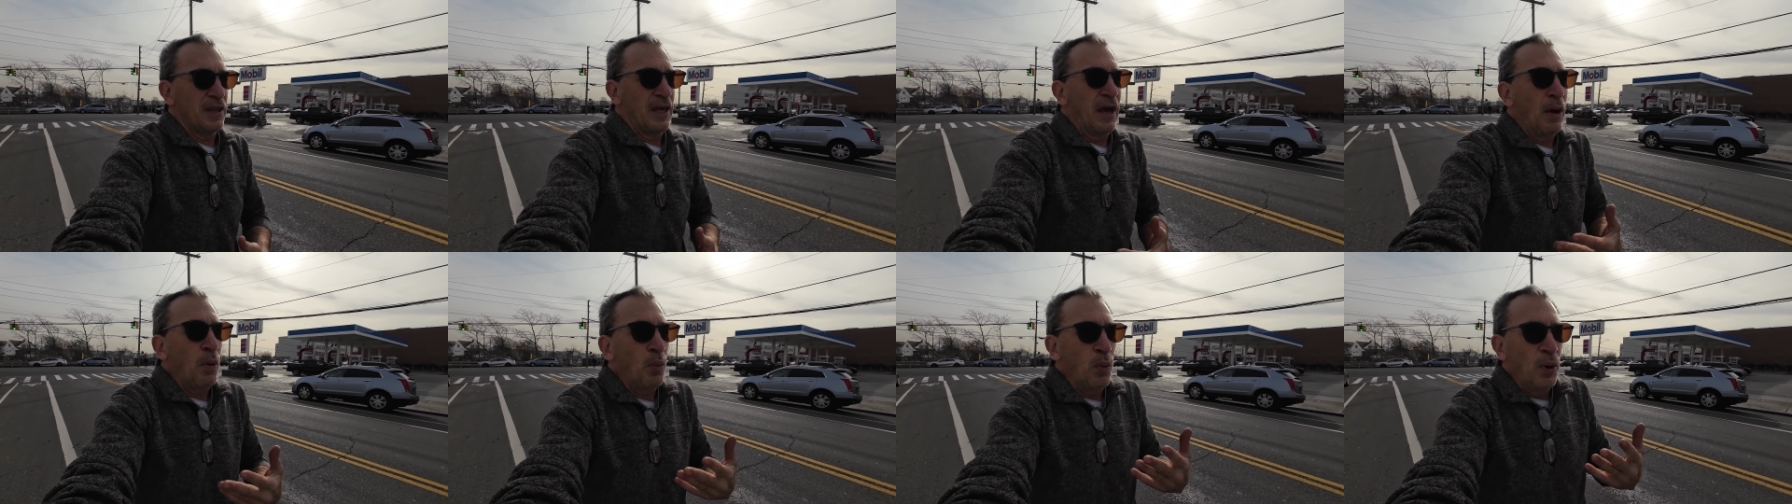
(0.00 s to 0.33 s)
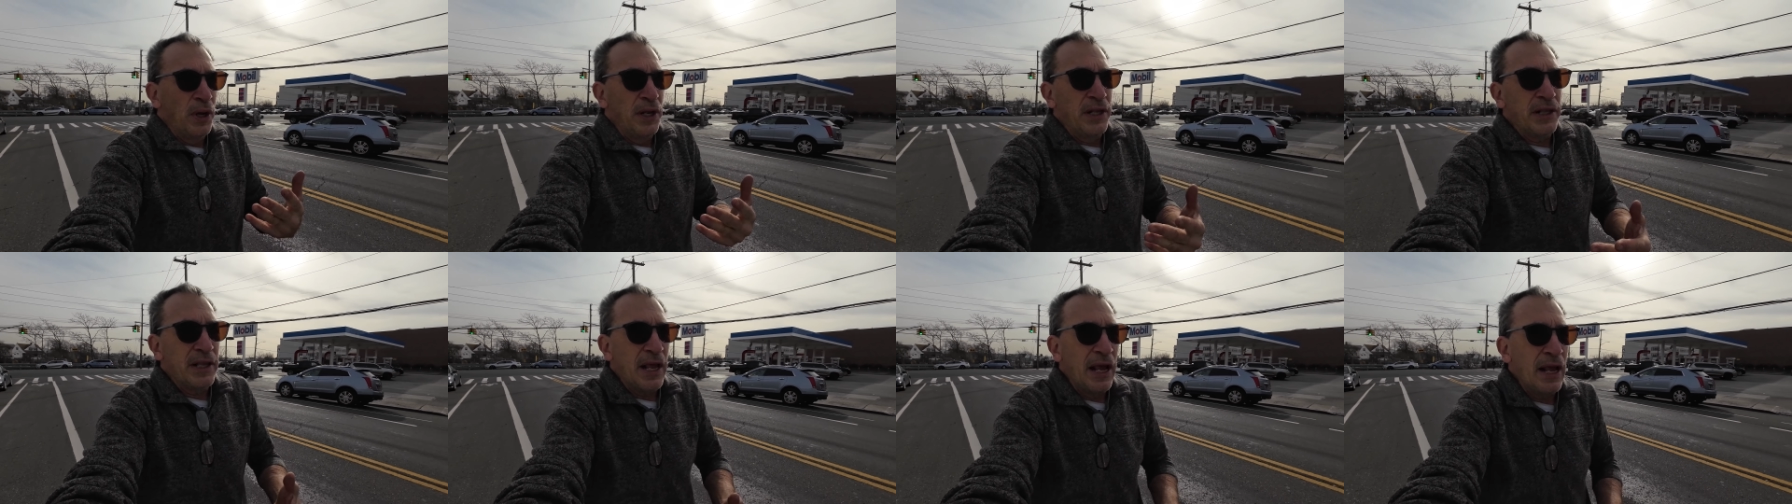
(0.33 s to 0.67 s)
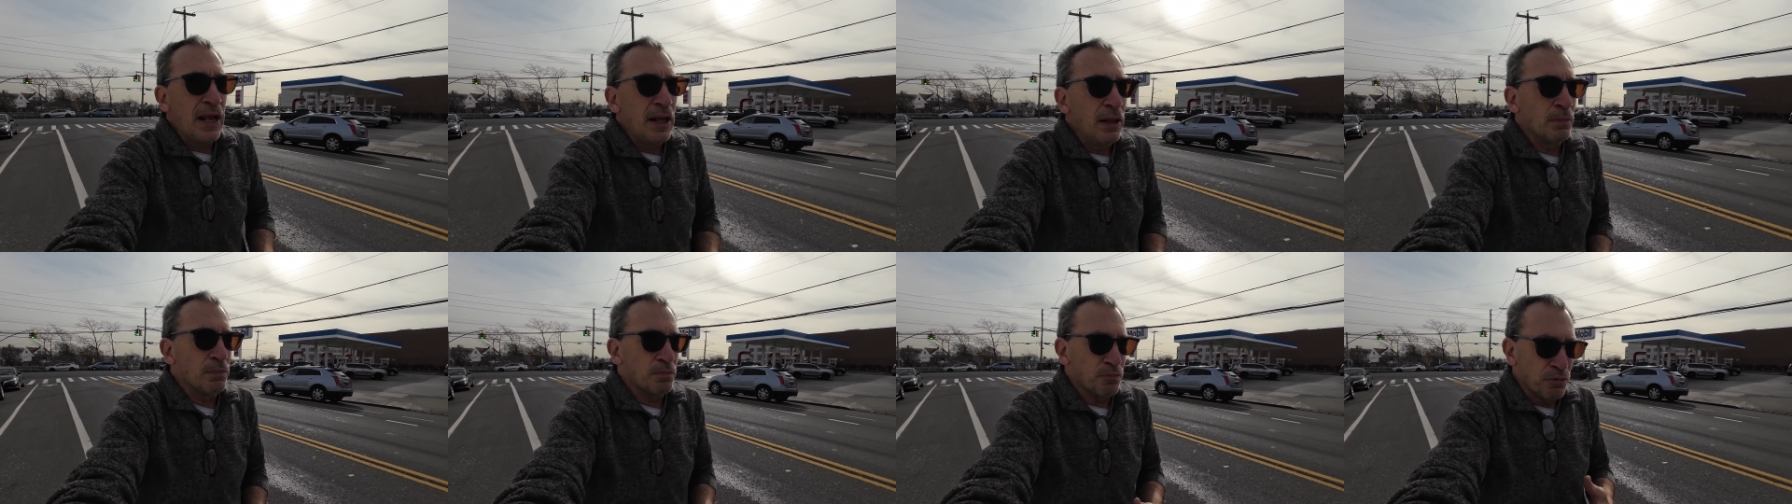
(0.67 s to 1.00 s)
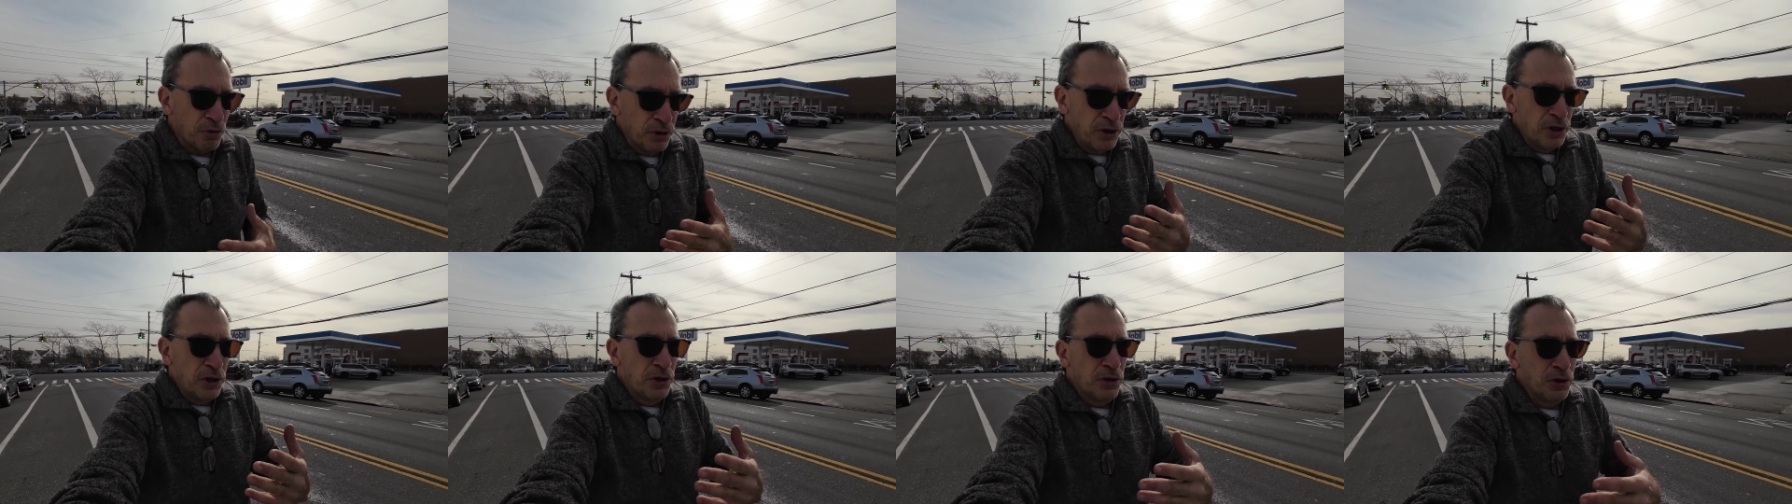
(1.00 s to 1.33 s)
That went down
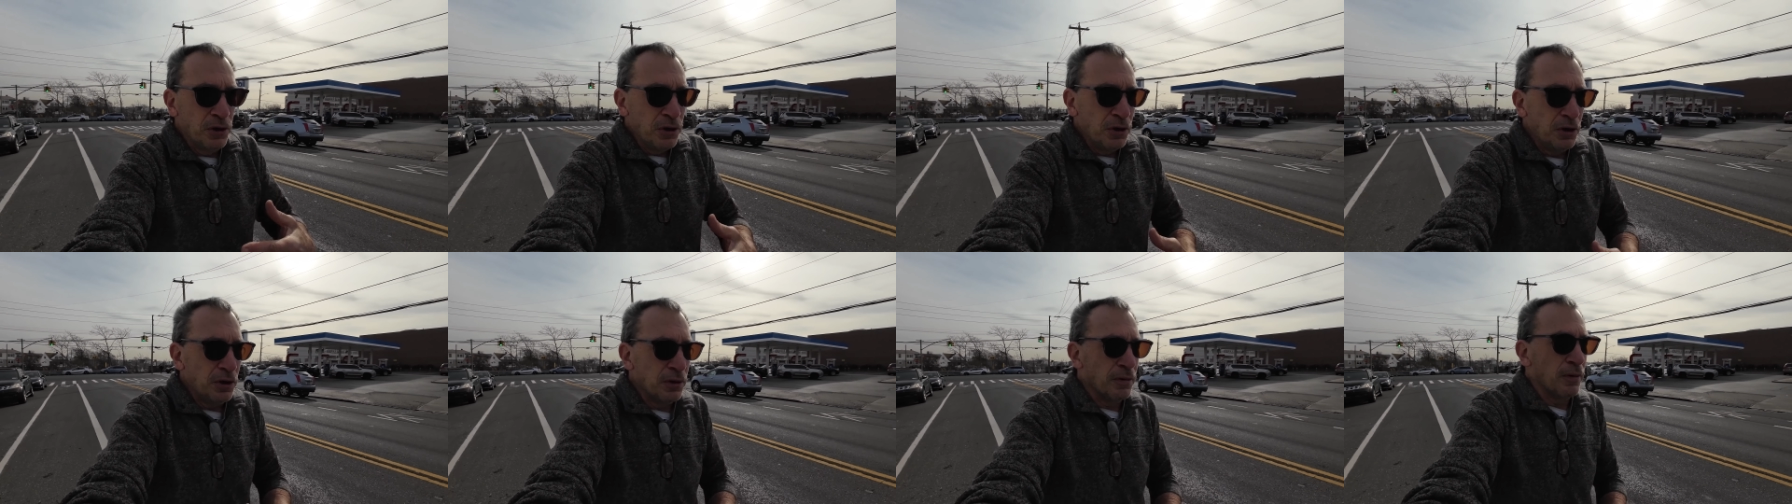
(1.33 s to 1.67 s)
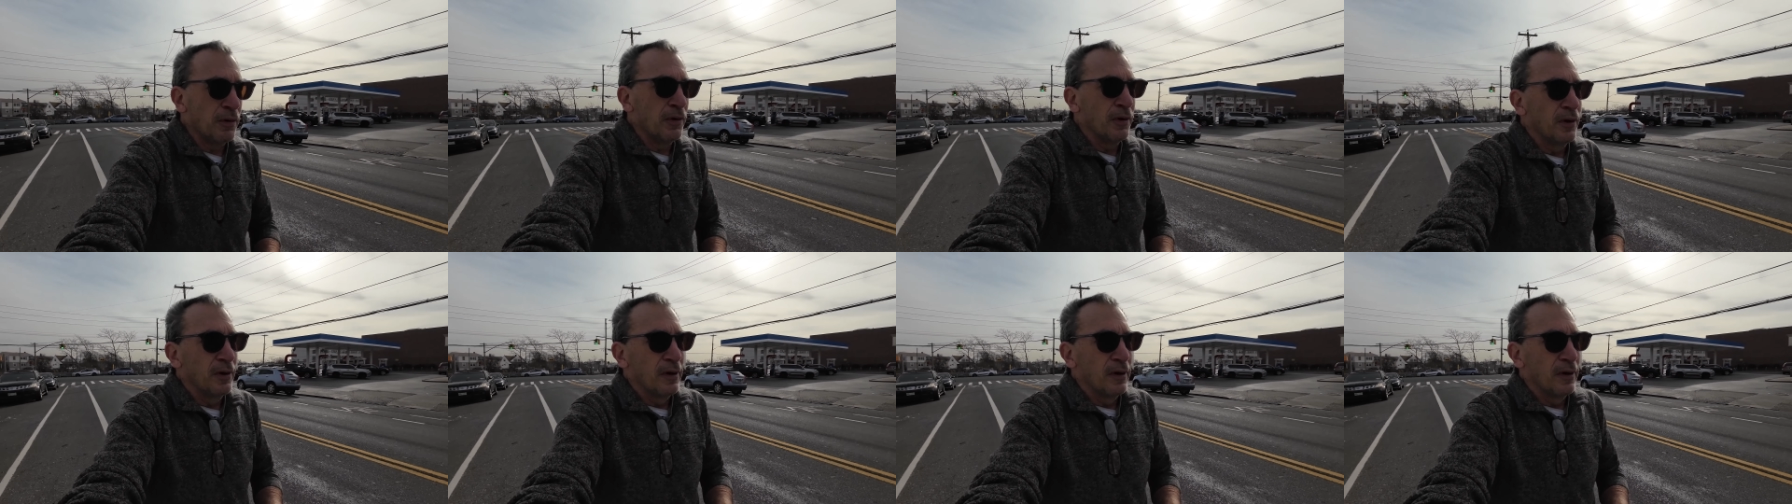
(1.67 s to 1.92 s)
pretty good.